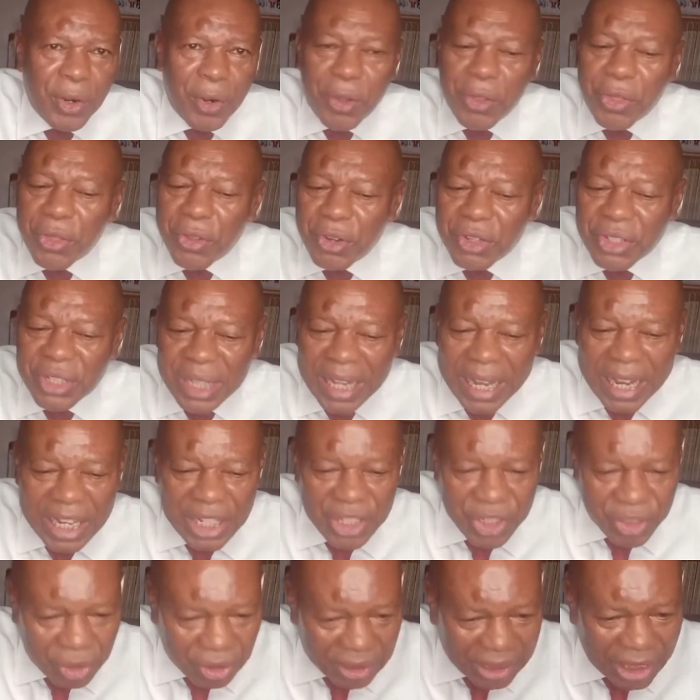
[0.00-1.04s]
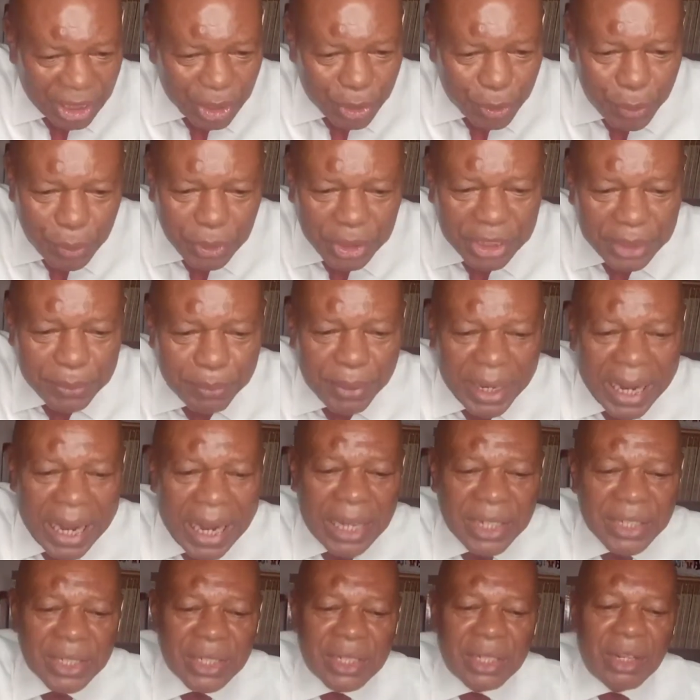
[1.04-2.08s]
All those exotic Gucci
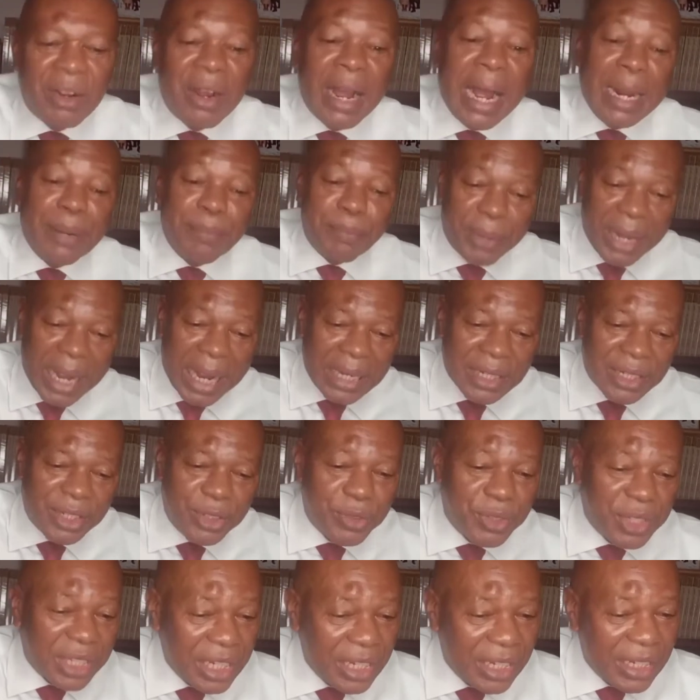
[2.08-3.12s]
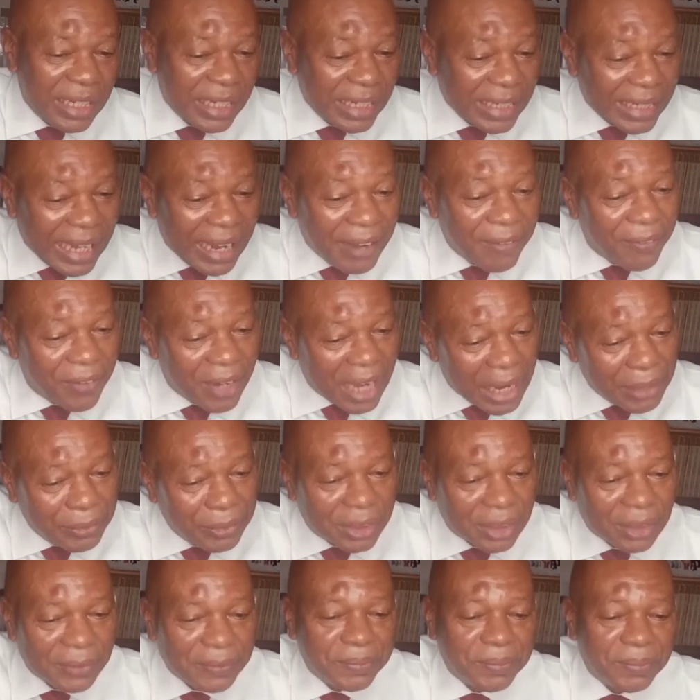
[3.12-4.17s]
bags or handbags you see Linda
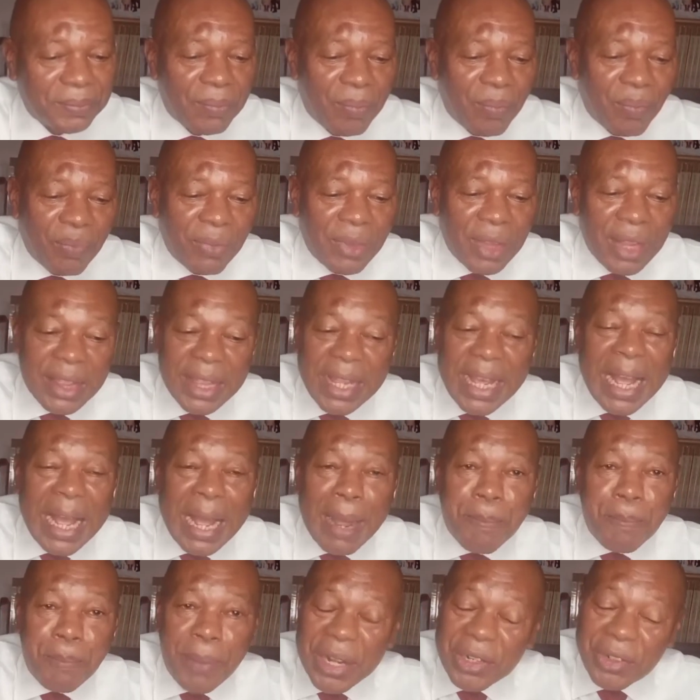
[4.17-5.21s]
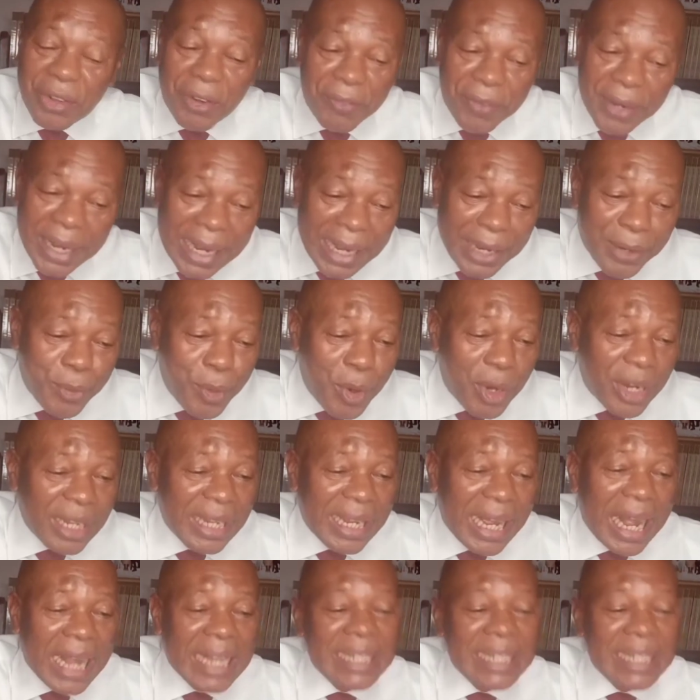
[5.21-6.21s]
flaunt, they are part of our working